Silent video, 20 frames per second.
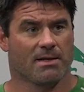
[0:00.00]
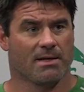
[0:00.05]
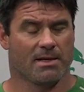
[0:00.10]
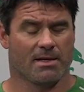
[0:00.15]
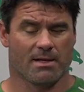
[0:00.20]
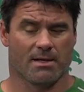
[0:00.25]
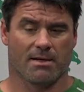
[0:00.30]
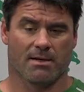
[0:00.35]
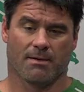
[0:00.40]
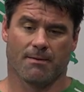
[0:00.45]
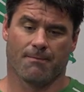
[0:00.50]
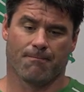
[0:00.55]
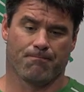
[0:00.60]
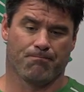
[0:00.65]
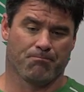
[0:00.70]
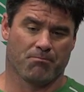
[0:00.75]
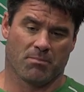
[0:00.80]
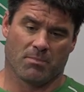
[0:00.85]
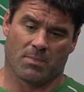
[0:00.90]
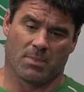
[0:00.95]
And
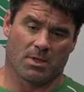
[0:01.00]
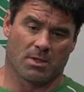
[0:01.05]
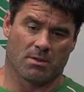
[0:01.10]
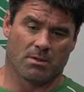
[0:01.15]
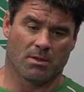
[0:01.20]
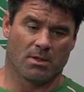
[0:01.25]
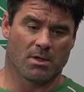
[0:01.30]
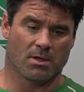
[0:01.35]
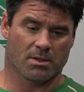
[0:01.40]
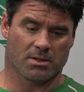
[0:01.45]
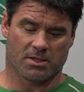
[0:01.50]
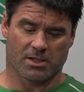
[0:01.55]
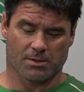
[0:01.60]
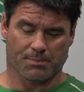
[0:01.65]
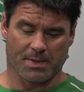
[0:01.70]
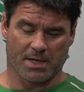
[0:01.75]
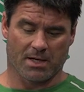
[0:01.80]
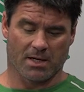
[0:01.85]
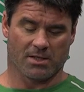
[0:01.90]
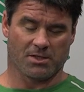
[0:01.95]
look, just
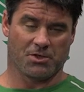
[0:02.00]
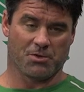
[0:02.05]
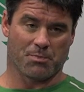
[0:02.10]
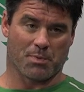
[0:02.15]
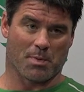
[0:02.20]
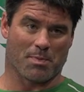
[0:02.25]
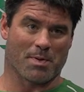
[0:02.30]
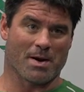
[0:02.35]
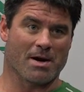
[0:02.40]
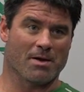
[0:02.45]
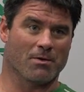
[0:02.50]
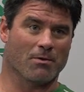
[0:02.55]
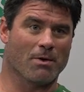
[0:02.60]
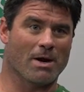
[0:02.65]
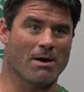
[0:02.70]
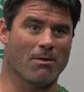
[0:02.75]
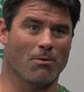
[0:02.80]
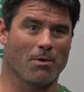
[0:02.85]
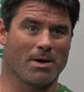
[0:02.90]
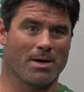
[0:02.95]
because you prepare the
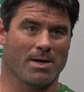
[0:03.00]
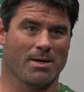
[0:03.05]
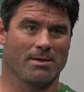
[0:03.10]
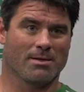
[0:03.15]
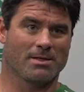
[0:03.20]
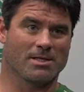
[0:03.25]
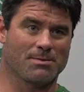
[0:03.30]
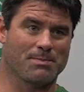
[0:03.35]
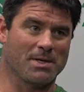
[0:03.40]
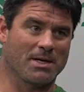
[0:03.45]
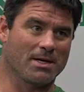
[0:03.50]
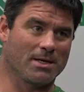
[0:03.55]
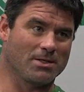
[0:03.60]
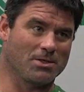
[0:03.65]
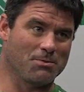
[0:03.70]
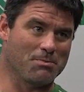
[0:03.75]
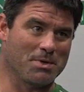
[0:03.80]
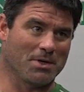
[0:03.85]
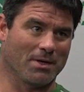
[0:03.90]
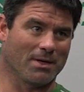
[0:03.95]
right way, just because
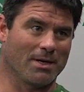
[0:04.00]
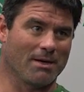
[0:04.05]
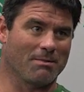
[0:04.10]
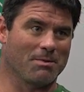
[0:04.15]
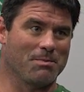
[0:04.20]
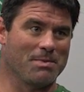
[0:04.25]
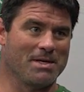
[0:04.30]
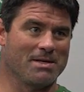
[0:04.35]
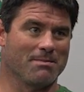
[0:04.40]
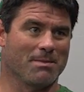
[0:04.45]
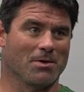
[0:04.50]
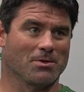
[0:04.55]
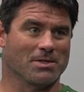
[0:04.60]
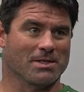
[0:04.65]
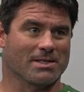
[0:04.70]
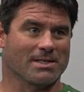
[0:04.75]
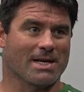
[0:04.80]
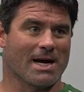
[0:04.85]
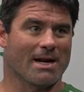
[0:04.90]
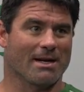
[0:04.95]
you build it up to be the most
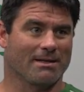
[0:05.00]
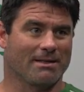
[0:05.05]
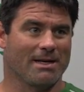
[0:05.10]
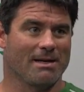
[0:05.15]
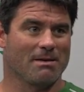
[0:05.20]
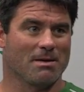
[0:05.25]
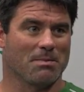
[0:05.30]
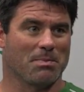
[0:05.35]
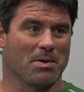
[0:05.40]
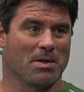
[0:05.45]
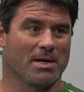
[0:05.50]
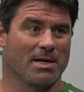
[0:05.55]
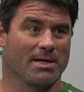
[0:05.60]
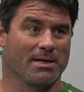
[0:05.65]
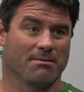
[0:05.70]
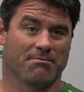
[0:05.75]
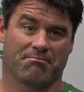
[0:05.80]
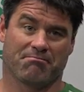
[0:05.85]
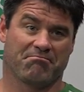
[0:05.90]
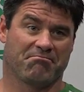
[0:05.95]
excited team to
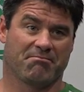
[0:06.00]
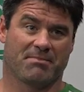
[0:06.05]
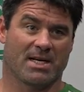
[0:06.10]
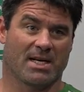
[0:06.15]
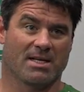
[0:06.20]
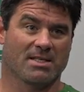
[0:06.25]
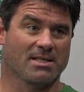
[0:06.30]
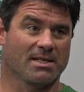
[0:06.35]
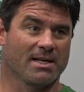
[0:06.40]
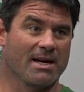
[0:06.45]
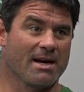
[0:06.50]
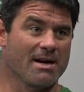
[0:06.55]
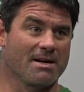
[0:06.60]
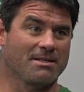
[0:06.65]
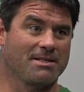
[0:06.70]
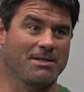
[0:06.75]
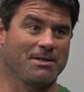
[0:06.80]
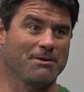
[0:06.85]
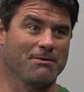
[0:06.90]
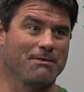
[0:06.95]
play, that doesn't
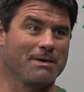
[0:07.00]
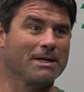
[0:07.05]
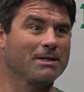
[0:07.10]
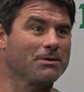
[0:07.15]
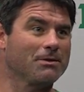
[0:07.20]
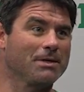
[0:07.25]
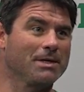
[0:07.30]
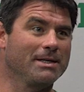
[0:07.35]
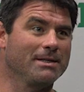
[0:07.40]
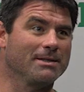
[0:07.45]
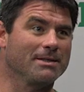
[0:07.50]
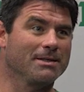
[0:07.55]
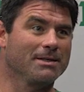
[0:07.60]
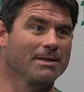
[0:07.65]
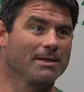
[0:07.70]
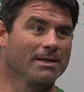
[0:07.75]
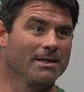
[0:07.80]
guarantee you a victory either.